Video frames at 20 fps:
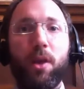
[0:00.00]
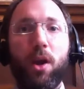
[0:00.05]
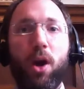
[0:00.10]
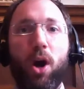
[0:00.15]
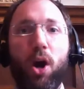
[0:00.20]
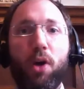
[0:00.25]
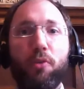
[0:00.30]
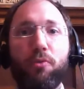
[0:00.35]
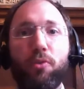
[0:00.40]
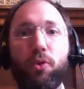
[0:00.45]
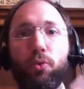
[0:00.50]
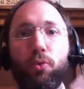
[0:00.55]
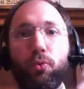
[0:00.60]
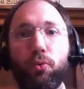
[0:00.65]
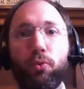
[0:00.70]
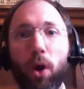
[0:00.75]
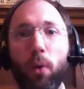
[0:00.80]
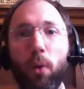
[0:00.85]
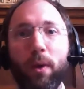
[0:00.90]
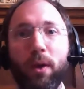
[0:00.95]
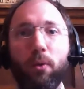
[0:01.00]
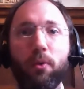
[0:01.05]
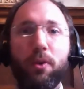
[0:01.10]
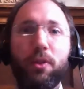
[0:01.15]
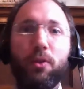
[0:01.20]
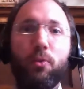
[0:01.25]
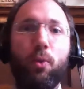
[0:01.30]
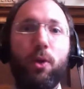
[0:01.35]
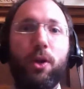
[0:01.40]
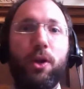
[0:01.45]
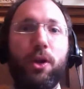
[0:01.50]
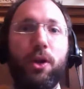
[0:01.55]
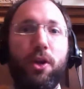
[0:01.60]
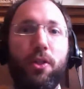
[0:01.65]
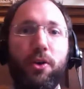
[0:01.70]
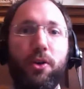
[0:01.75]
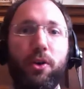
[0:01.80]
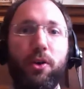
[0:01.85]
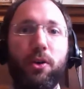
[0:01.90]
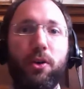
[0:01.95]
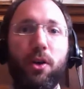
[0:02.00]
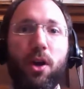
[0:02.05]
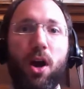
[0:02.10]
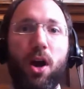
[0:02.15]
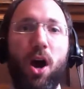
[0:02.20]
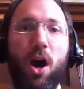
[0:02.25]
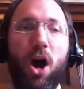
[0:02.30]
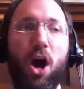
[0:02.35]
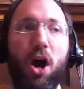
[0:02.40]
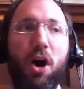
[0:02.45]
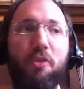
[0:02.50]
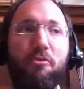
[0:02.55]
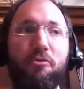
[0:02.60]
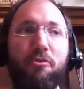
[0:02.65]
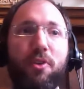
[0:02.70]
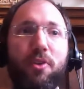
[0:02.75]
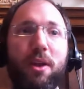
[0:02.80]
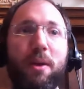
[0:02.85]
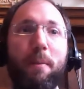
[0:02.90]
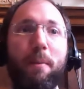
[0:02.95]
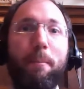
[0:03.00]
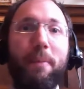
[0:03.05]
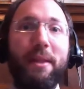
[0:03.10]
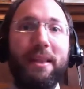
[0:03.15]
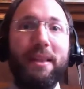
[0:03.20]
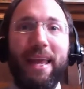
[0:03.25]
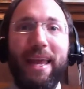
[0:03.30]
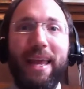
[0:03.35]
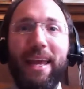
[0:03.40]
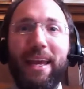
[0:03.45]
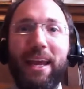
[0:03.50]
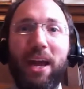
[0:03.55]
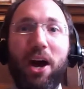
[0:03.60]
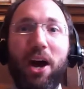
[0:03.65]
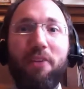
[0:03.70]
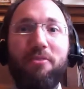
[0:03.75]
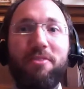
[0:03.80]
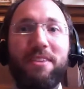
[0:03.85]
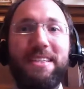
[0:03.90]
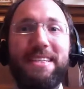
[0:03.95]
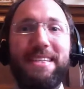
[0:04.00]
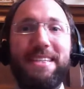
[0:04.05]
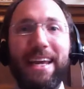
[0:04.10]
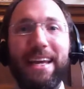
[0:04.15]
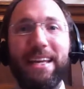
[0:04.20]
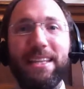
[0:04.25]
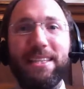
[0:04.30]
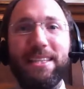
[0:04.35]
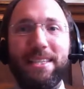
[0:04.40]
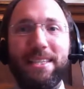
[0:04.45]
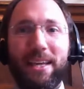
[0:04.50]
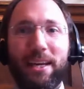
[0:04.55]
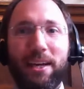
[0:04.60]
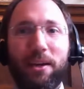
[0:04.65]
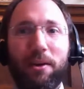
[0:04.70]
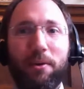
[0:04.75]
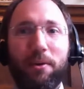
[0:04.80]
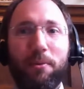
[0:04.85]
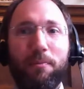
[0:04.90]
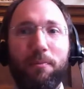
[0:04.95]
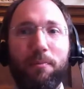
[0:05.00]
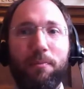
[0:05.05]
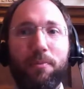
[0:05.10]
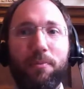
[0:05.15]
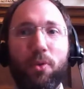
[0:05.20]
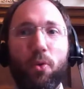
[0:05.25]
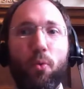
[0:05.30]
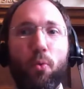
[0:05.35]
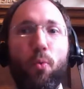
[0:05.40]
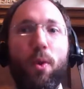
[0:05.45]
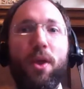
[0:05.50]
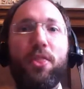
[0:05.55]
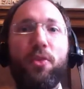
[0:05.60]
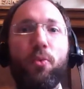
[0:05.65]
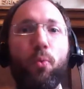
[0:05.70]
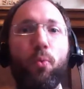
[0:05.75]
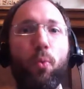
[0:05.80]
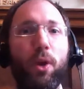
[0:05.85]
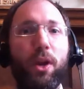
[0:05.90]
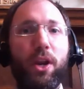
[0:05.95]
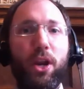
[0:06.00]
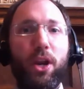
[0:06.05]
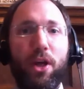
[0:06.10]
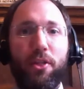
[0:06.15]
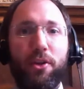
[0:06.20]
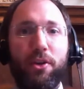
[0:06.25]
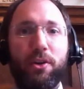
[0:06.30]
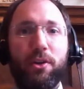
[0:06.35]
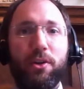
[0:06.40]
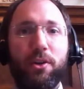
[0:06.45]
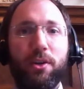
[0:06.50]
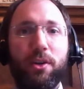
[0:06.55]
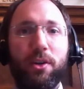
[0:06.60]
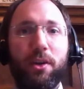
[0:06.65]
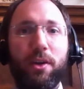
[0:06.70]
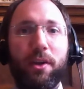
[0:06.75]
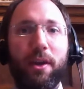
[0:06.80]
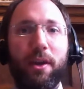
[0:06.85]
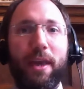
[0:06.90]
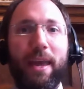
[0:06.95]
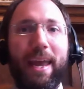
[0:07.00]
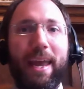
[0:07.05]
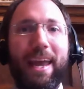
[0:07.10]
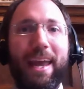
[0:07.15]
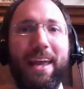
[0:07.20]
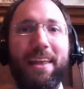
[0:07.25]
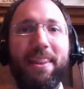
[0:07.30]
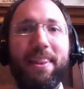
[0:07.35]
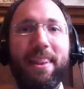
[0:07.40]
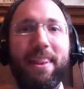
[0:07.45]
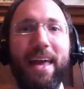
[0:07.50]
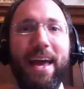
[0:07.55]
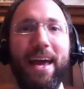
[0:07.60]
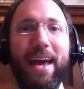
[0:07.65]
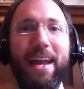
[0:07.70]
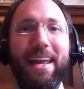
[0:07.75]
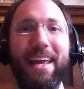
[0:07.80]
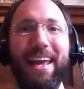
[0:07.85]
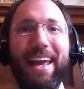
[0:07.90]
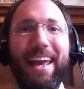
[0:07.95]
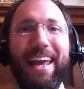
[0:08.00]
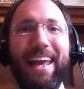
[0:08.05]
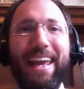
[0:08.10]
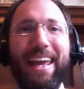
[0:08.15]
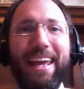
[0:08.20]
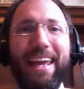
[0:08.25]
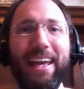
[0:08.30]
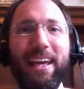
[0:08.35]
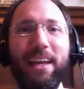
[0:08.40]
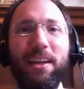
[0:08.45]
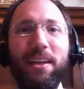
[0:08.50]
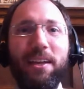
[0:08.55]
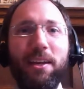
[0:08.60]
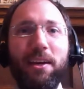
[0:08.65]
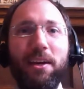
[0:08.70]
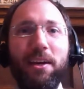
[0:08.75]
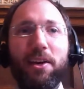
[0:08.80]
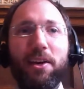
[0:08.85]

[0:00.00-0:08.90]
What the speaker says: of growing with one another, of playing, of dancing with one another. And that in